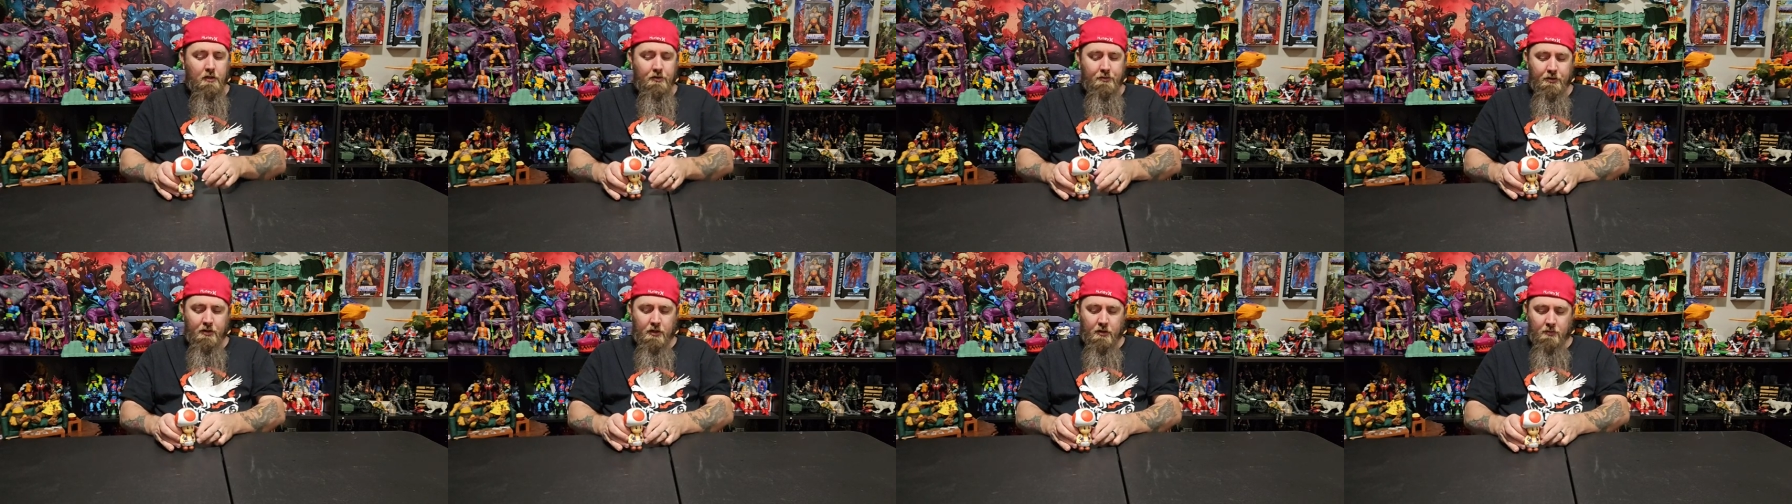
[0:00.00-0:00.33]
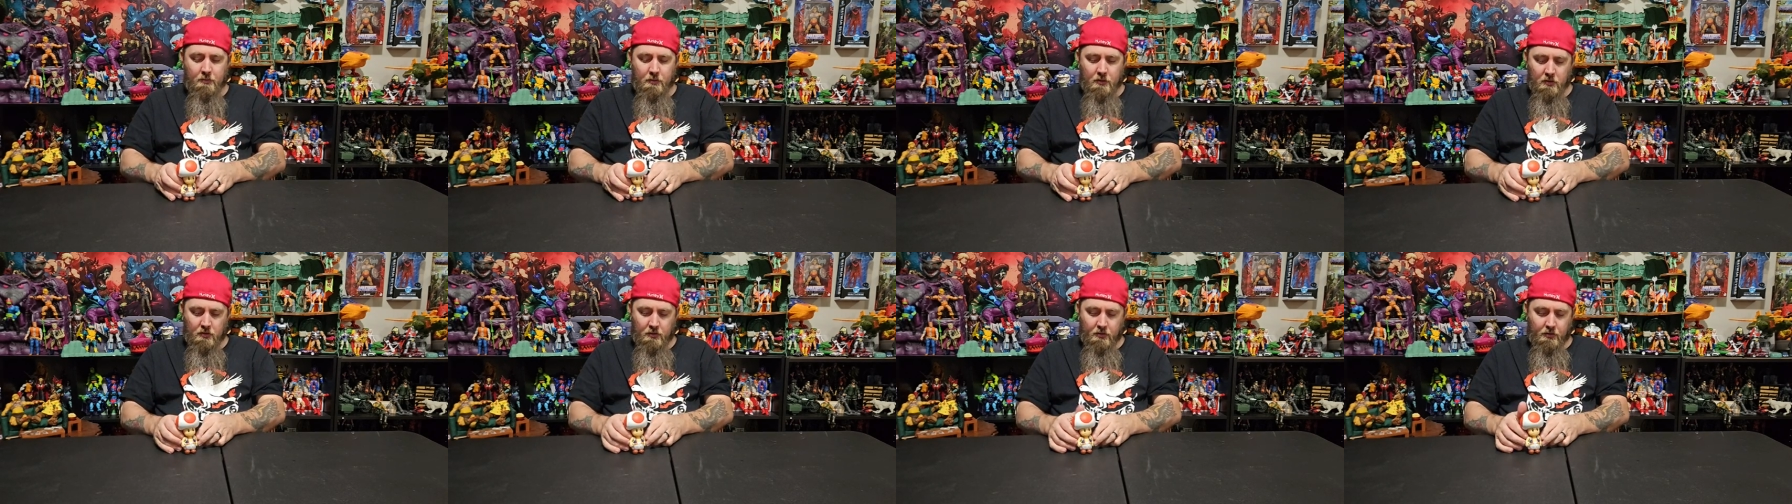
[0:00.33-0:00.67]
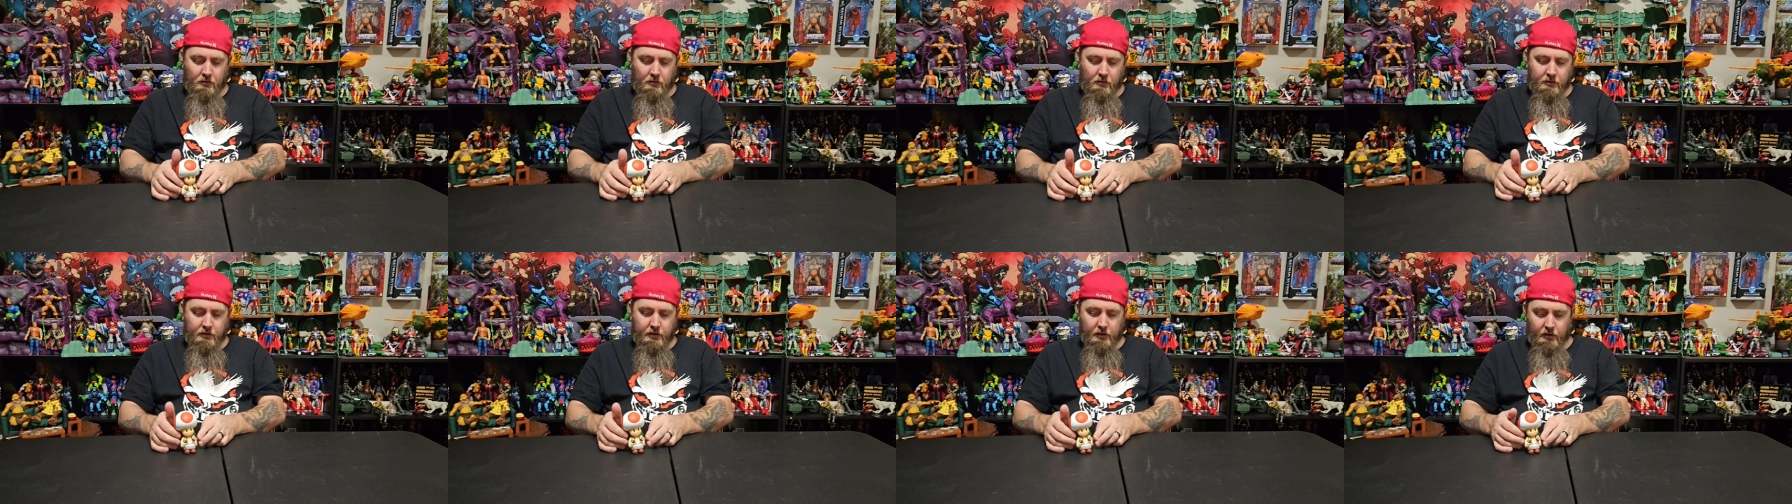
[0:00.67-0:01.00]
number on
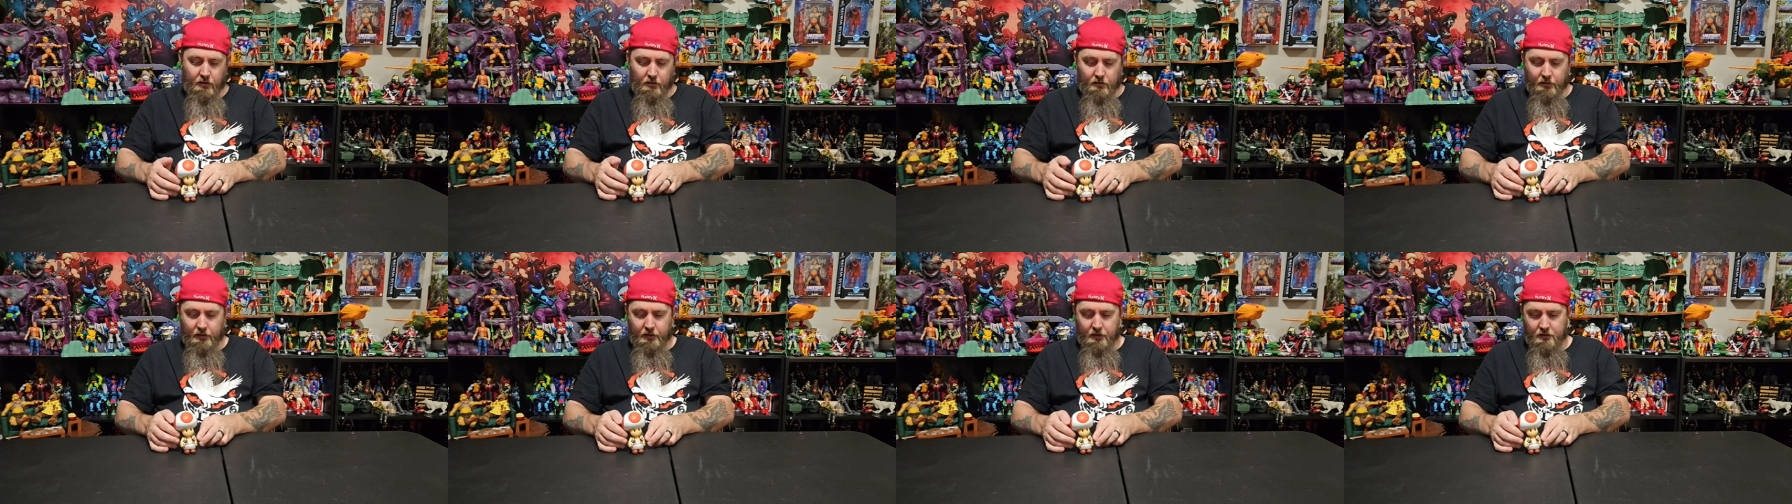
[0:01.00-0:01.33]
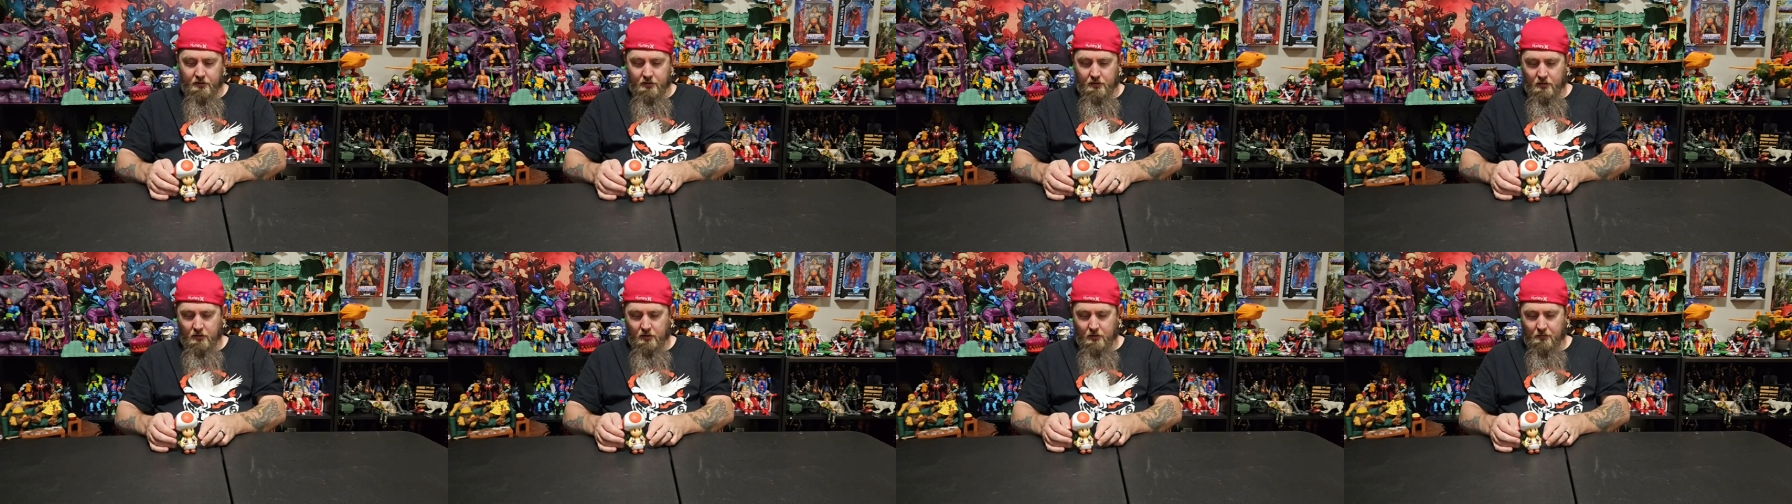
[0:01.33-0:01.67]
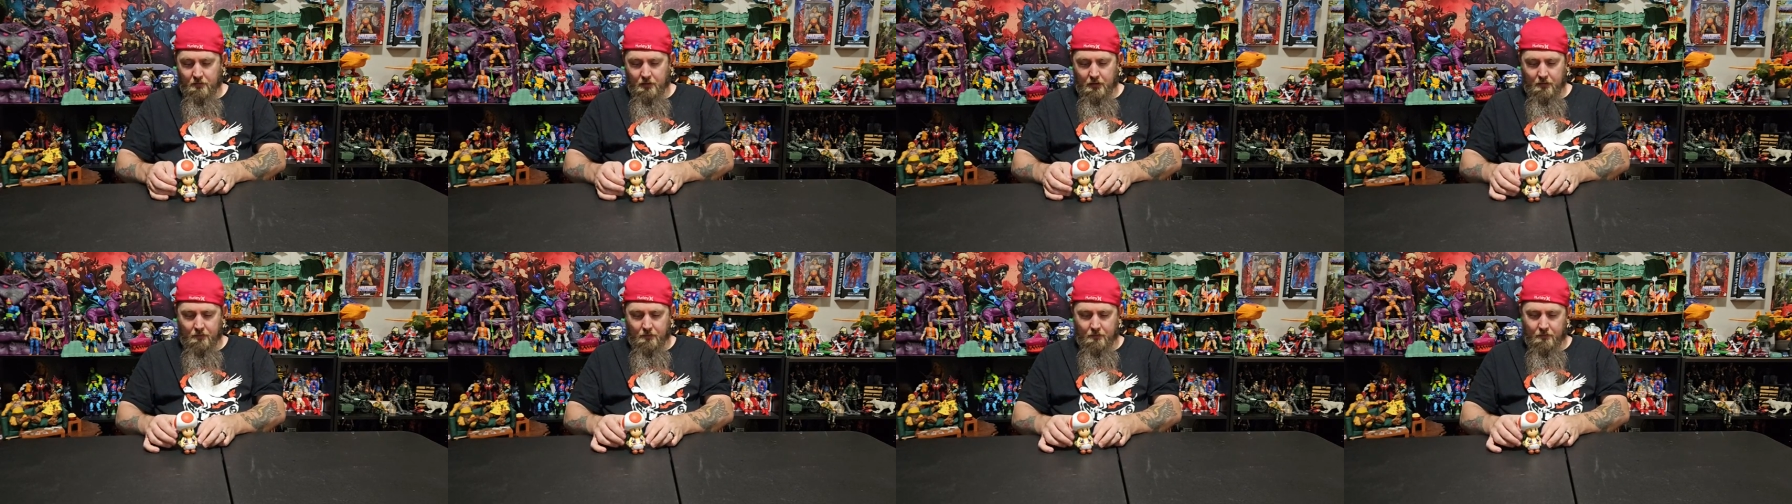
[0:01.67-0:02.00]
articulation. I
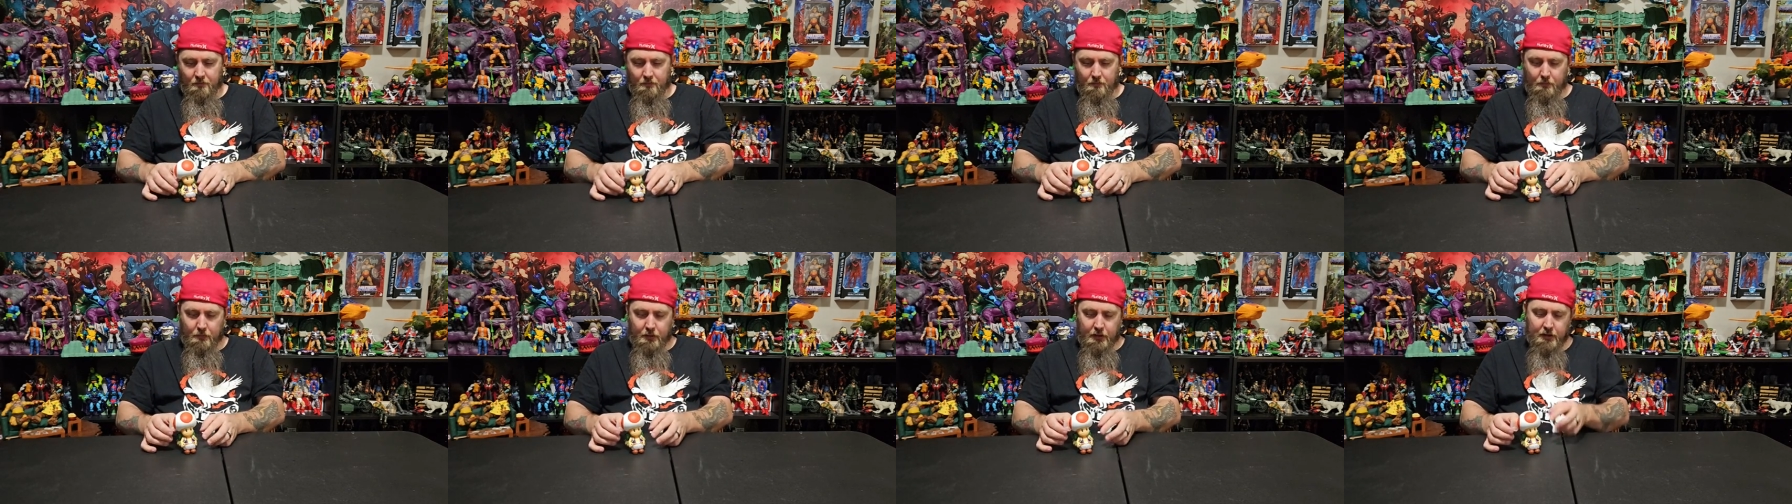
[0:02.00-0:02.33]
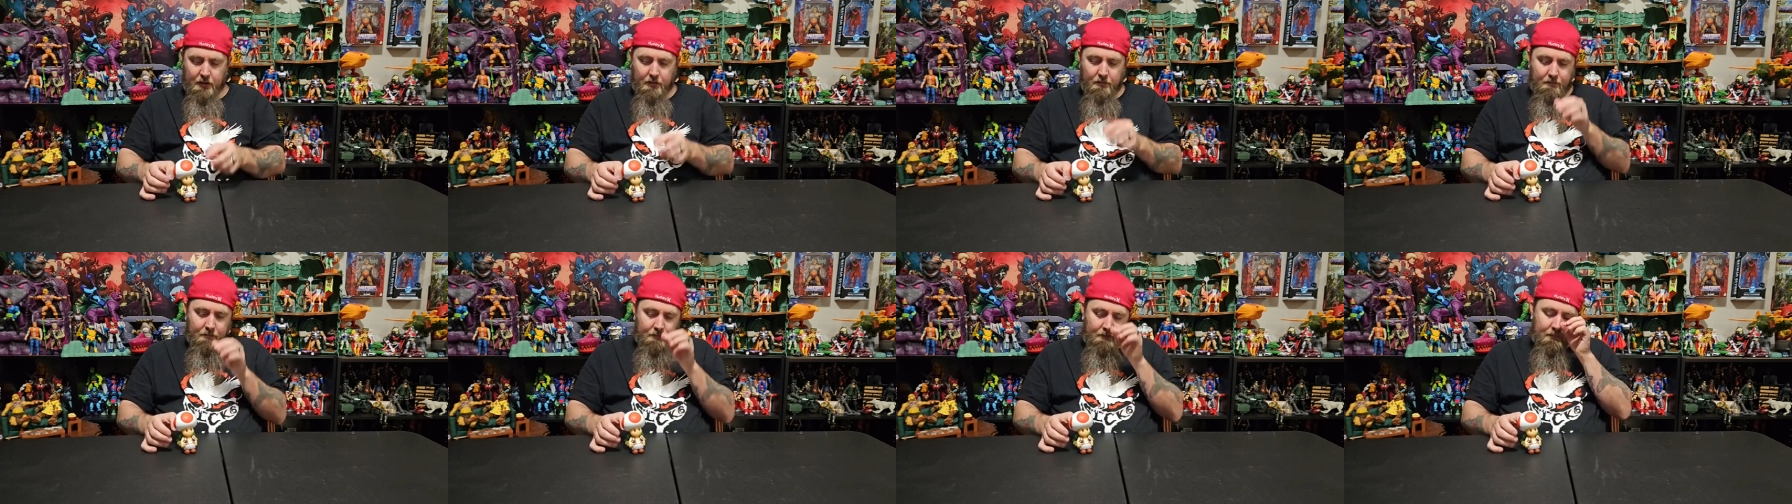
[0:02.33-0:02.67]
mean, but